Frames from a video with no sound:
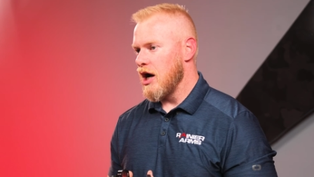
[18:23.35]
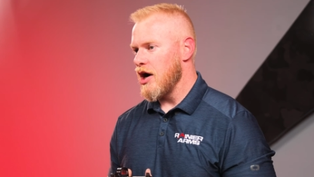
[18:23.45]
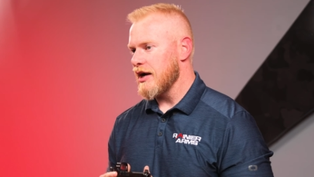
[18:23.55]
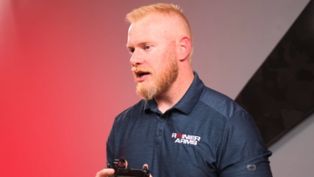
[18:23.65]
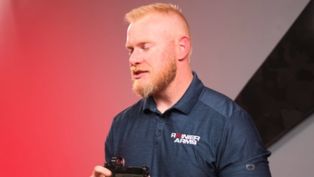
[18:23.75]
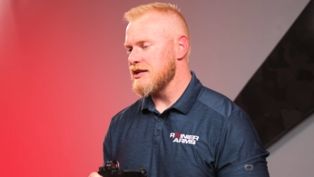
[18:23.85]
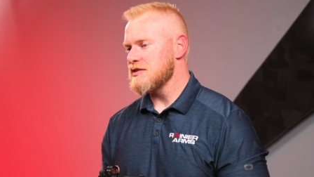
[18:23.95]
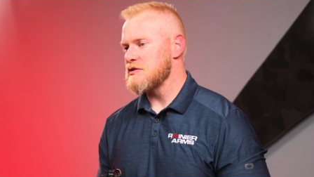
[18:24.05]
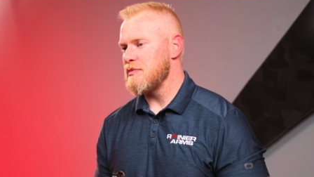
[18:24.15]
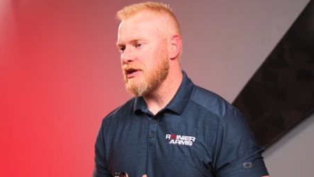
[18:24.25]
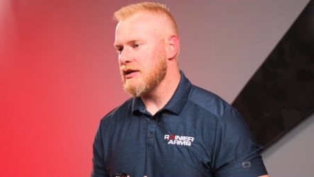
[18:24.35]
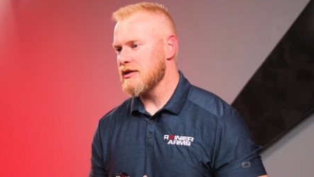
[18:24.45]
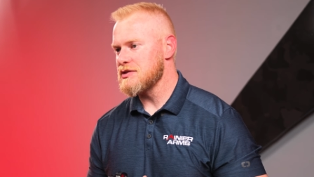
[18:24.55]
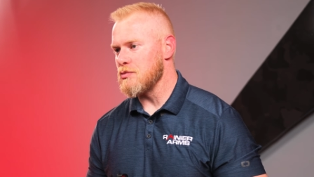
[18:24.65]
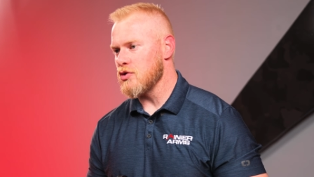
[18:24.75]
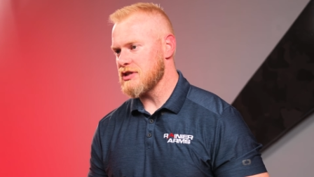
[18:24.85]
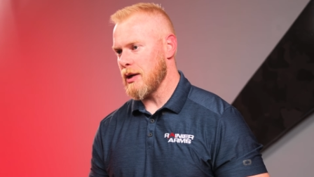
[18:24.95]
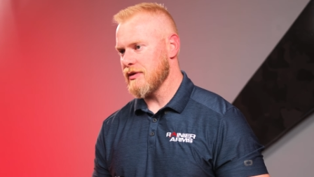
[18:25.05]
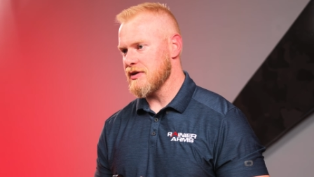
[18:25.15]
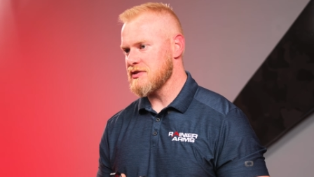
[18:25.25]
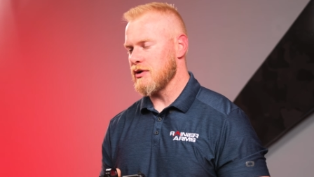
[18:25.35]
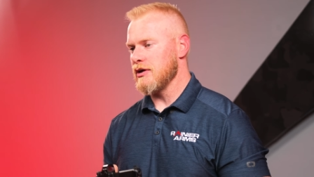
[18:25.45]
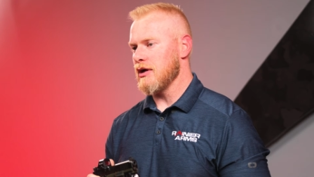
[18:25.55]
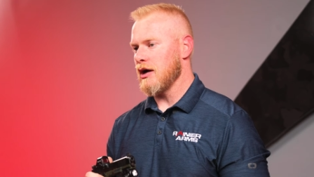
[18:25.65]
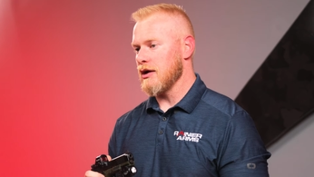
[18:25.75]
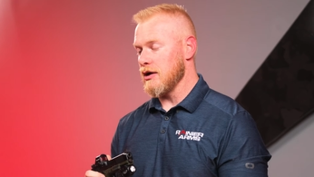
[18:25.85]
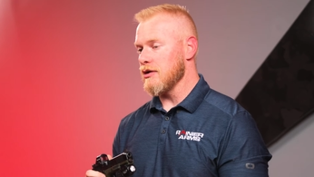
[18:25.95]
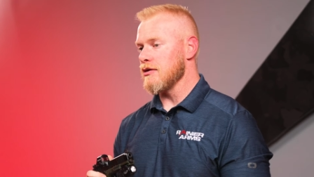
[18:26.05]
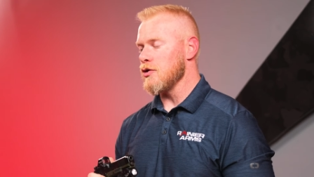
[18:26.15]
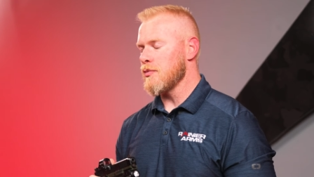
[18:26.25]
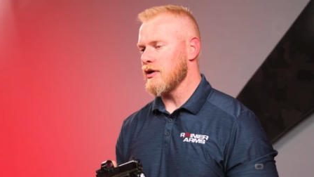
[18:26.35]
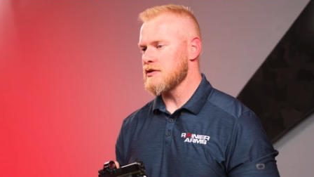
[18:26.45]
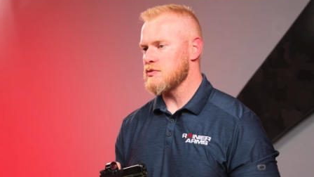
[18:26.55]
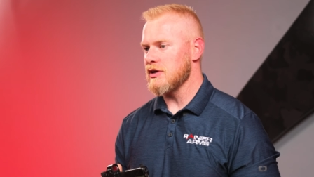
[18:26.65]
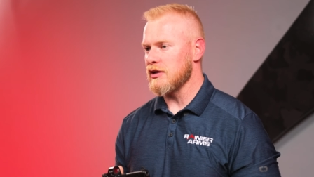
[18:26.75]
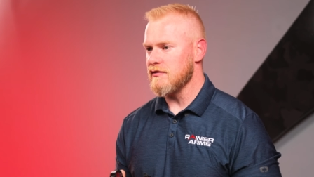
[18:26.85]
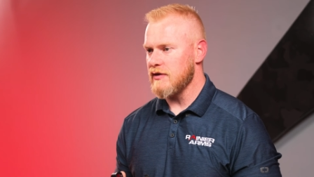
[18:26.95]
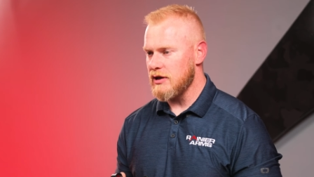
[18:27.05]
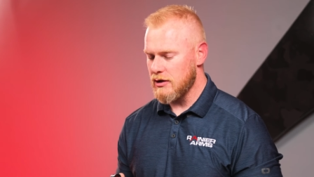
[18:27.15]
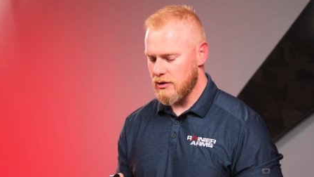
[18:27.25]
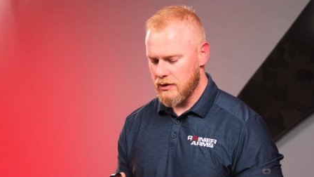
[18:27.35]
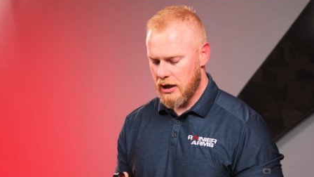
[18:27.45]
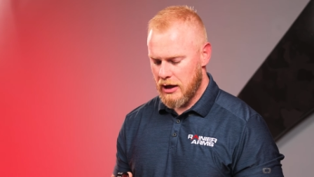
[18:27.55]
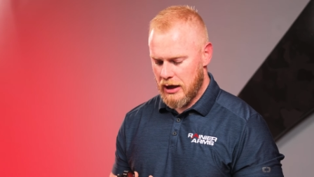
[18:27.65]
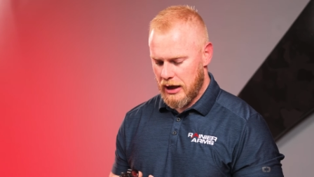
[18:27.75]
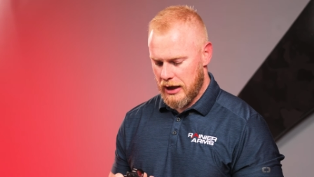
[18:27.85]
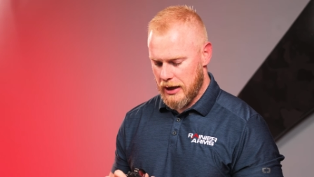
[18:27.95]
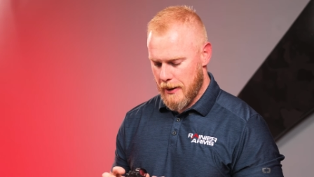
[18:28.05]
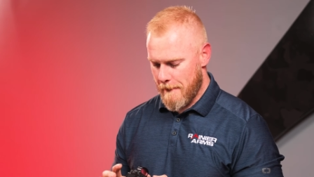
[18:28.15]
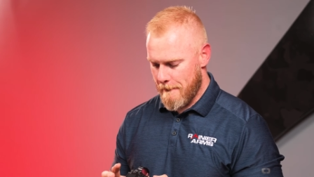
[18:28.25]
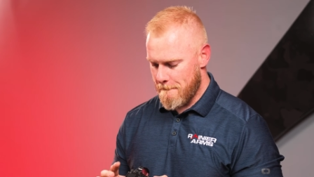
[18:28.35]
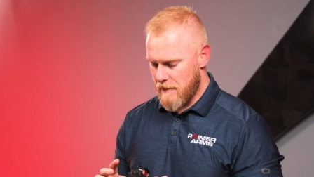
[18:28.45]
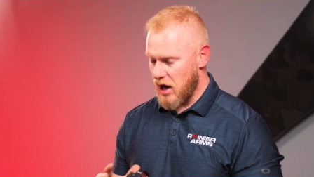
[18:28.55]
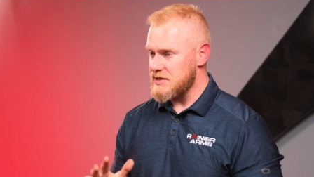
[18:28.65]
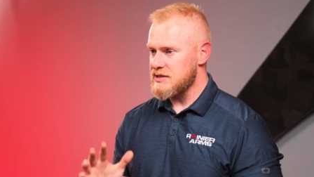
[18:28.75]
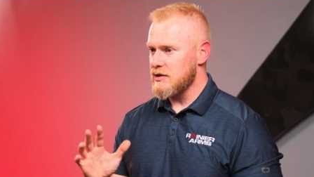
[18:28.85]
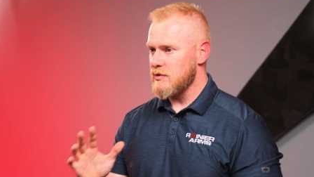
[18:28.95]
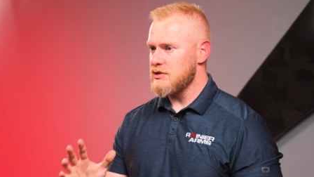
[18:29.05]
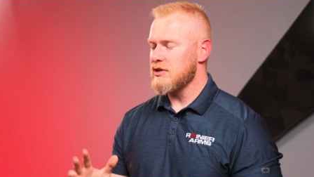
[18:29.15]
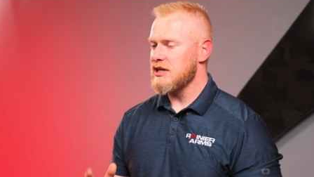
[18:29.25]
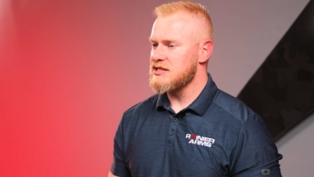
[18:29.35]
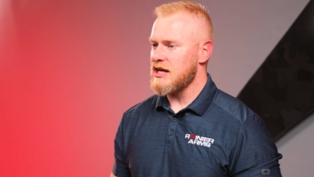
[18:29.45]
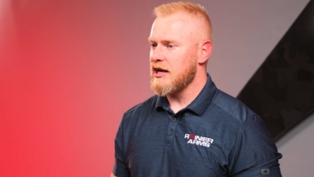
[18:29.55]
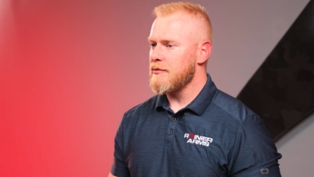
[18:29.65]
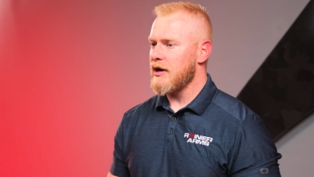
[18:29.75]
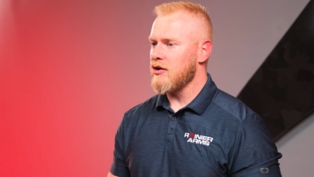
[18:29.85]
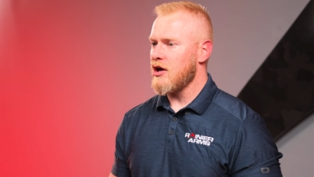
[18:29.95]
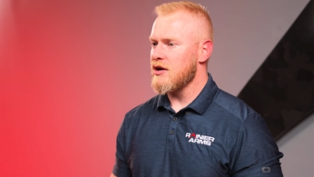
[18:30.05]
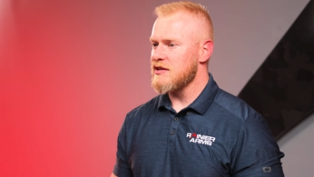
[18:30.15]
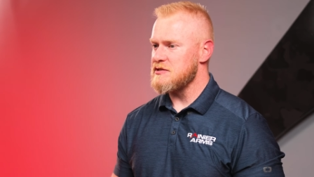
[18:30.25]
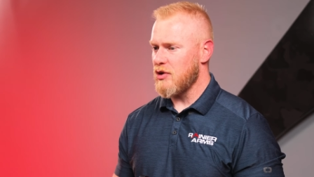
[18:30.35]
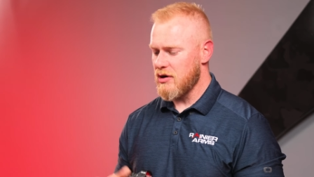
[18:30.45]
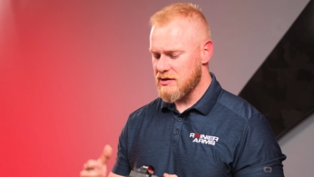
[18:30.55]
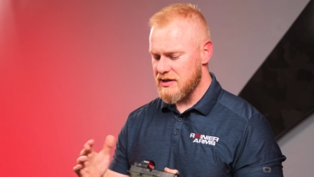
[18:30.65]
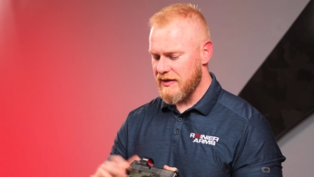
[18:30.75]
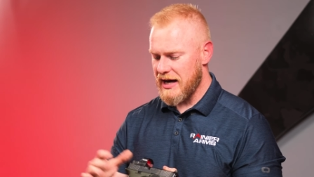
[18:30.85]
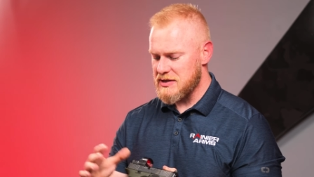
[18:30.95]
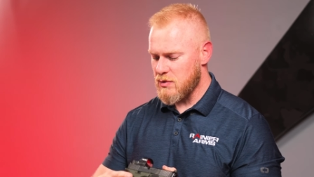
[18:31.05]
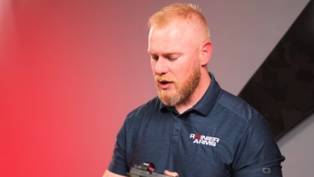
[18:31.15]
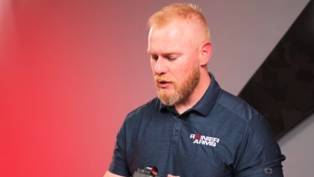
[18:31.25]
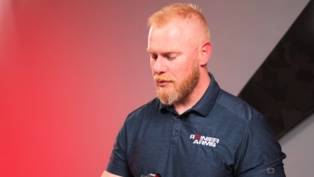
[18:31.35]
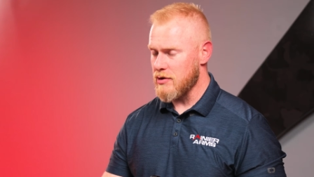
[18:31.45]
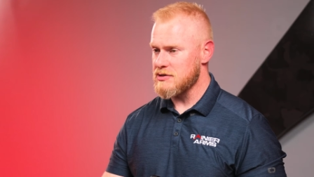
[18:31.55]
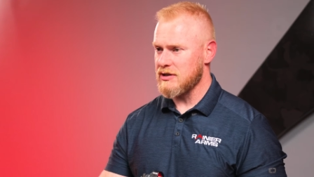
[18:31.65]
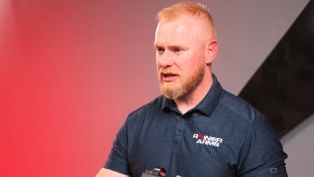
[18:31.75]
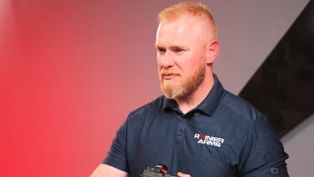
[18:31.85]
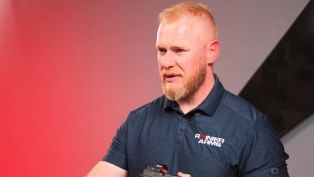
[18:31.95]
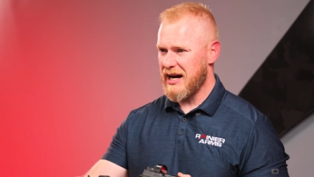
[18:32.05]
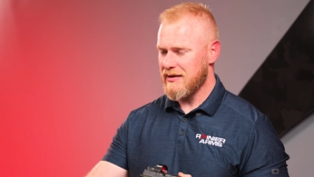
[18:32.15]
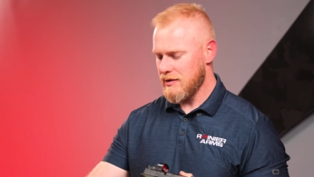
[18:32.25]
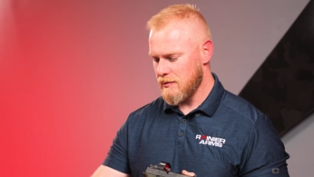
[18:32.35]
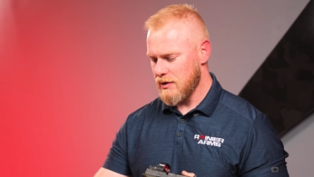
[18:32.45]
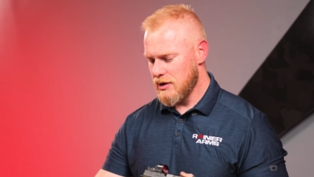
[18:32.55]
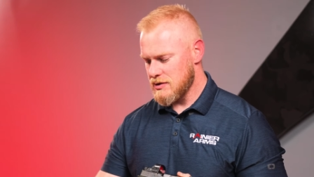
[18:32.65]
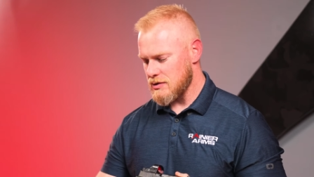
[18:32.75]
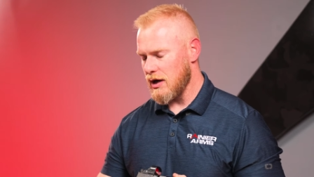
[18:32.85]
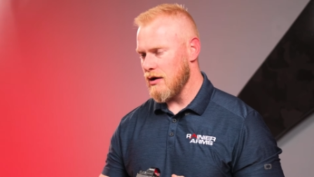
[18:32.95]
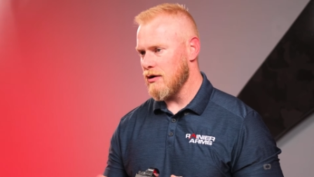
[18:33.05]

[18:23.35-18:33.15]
All right, guys, thanks for spending some more time with us on another New Products Weekly video. Honestly, we do get excited about a lot of these parts. That's why we personally buy them. So I